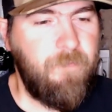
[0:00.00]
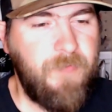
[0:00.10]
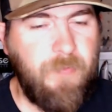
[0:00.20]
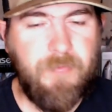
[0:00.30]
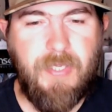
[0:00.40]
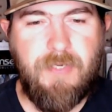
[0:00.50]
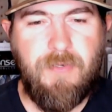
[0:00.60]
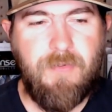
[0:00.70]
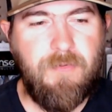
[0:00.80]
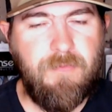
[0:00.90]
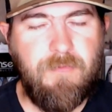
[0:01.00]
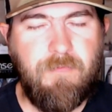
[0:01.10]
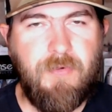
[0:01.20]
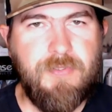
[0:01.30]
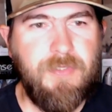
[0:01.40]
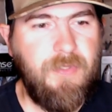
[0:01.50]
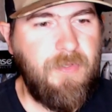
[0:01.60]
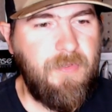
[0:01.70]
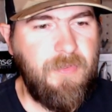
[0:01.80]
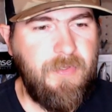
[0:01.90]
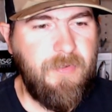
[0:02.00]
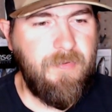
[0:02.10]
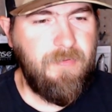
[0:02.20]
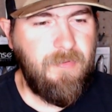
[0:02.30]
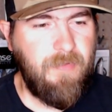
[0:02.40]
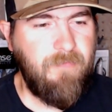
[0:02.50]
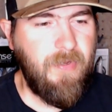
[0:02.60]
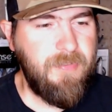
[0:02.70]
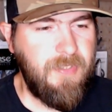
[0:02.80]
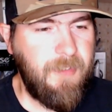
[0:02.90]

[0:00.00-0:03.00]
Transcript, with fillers: now with that new version of the Levante.